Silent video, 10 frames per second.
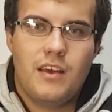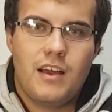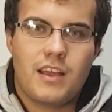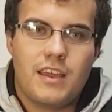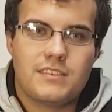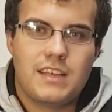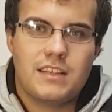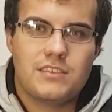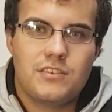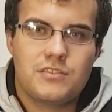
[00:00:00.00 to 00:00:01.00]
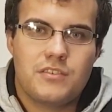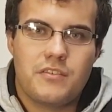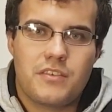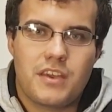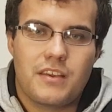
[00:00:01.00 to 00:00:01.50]
I guess that's also
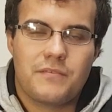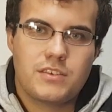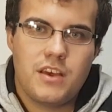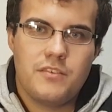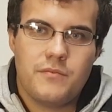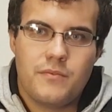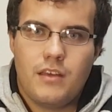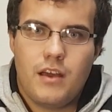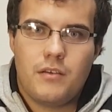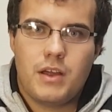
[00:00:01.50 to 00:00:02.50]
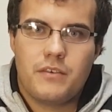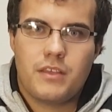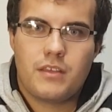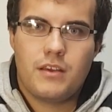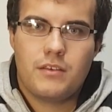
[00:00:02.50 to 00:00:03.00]
a thing. So
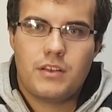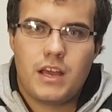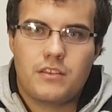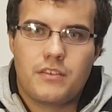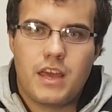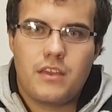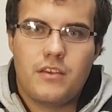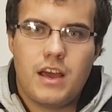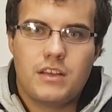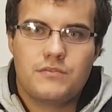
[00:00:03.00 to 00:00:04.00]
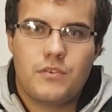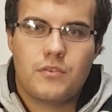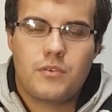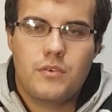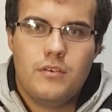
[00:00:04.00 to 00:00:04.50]
I'd like to thank you guys
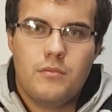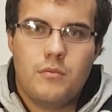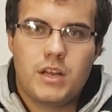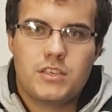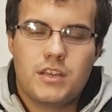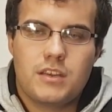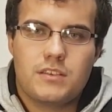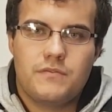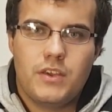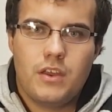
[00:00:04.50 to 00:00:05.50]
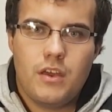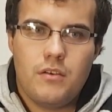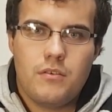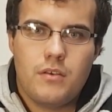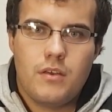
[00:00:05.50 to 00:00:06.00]
for watching this
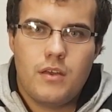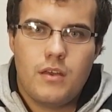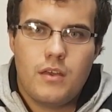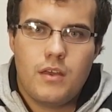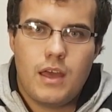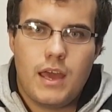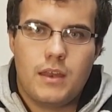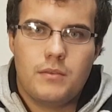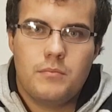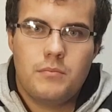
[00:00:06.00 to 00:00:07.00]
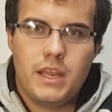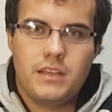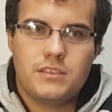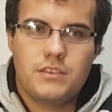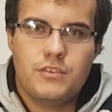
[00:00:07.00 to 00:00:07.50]
video, and
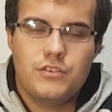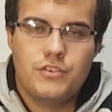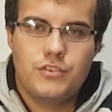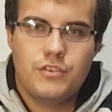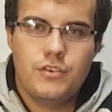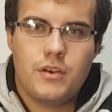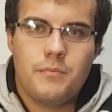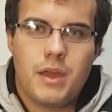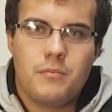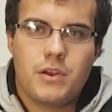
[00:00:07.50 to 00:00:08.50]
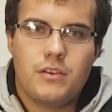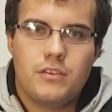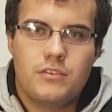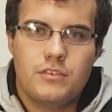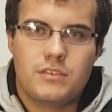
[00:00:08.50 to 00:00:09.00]
please do remember
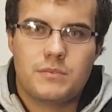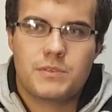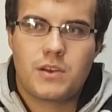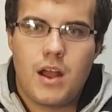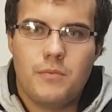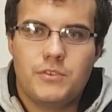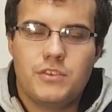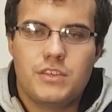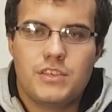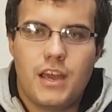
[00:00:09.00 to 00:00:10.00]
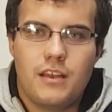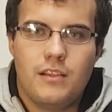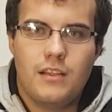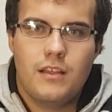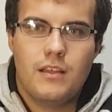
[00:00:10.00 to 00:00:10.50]
to subscribe to the
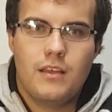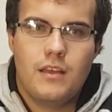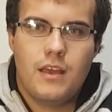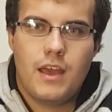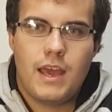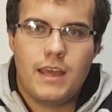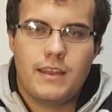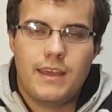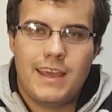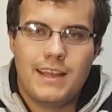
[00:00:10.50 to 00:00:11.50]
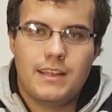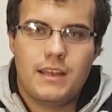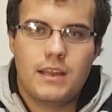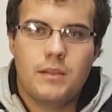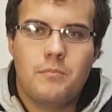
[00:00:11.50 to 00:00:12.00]
channel and hit the
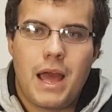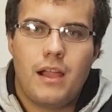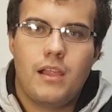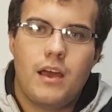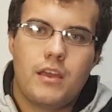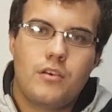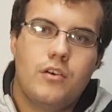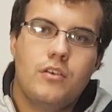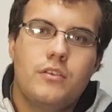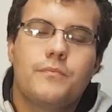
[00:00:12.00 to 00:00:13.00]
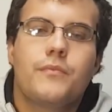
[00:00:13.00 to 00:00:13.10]
little bell icon